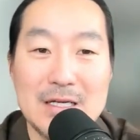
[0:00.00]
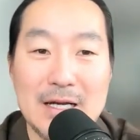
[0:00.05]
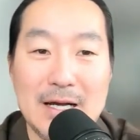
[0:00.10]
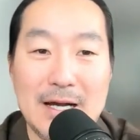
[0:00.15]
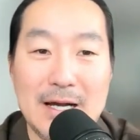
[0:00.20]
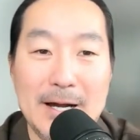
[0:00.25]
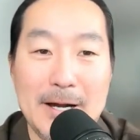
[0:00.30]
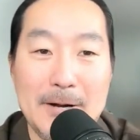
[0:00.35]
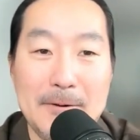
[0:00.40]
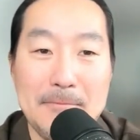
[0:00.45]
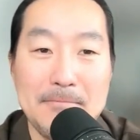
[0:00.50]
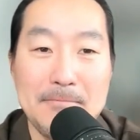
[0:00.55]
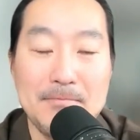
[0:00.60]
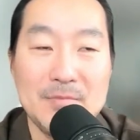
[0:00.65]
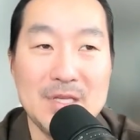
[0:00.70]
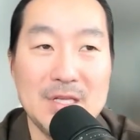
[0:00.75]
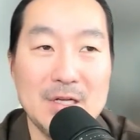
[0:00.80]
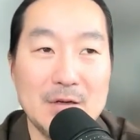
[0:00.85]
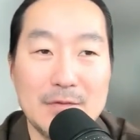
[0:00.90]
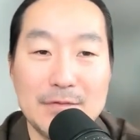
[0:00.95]

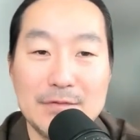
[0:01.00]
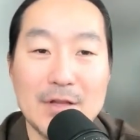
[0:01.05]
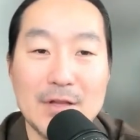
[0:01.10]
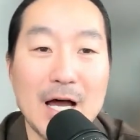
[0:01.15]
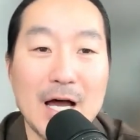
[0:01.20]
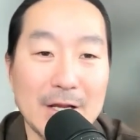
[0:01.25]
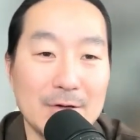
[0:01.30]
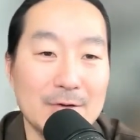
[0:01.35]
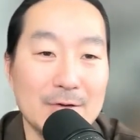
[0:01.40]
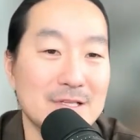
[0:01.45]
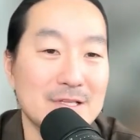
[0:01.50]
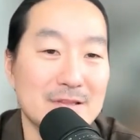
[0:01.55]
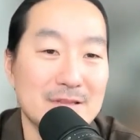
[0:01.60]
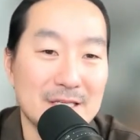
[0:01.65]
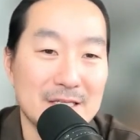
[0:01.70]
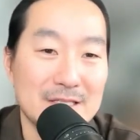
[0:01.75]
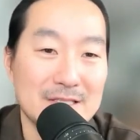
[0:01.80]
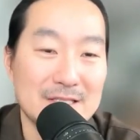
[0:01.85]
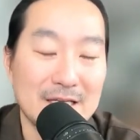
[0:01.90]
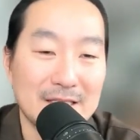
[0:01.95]
flyers and
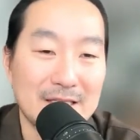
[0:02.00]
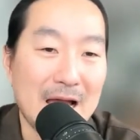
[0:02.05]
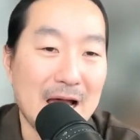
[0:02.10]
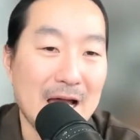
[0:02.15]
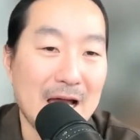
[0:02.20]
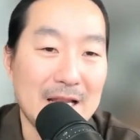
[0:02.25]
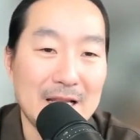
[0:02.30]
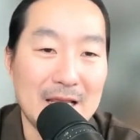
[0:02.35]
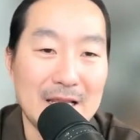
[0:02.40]
things like that.